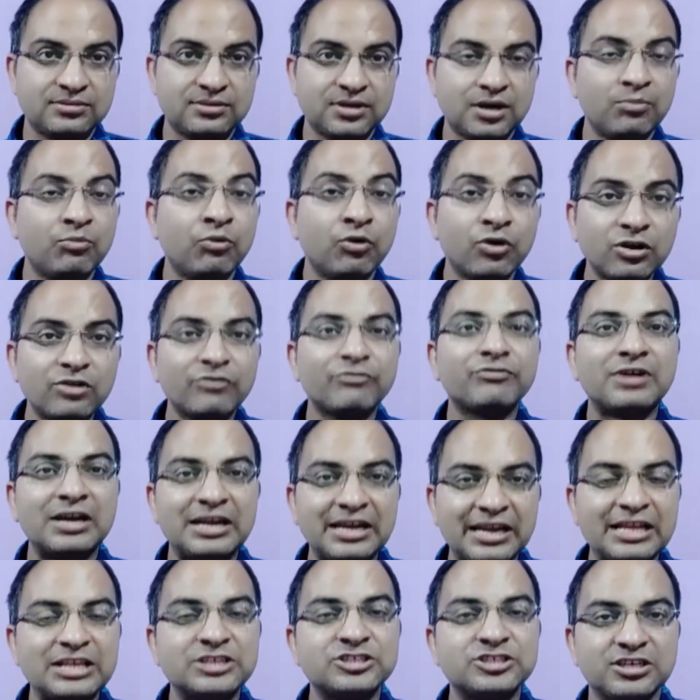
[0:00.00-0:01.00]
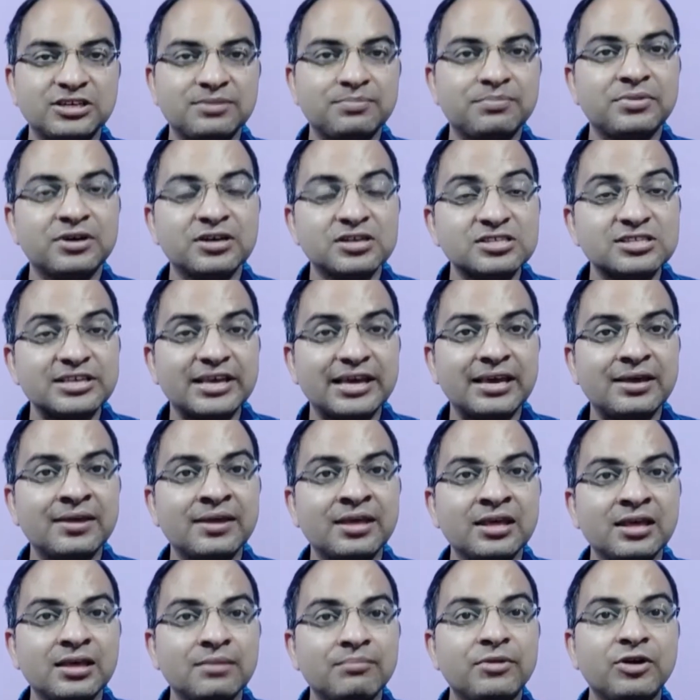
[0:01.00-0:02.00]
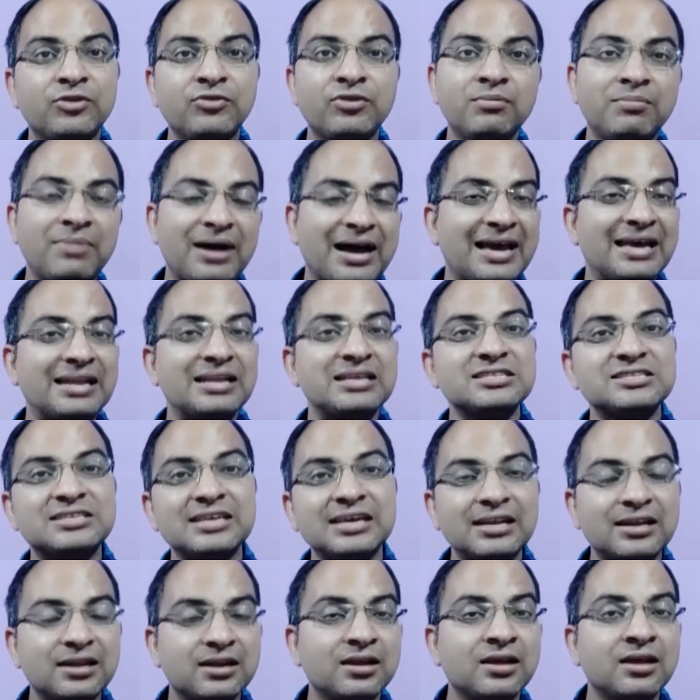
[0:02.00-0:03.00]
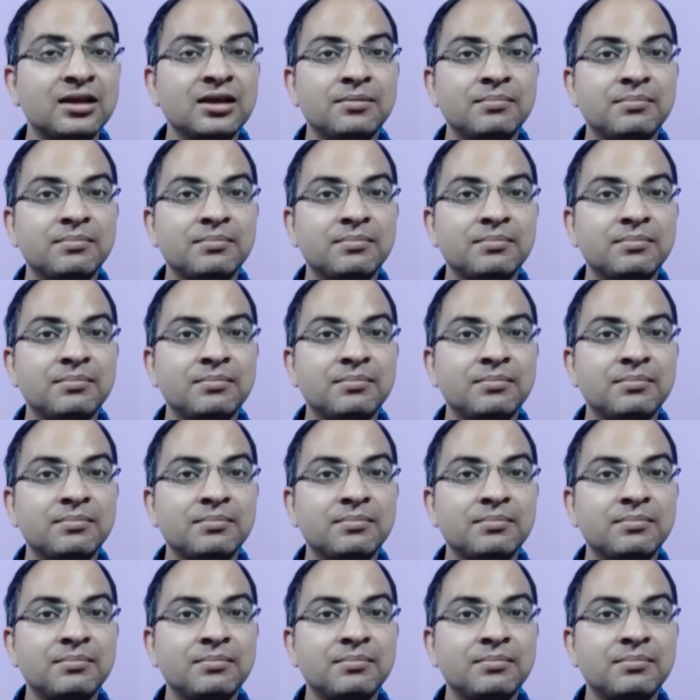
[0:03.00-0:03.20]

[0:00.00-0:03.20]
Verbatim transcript: a bone of contention per se between buyer and seller,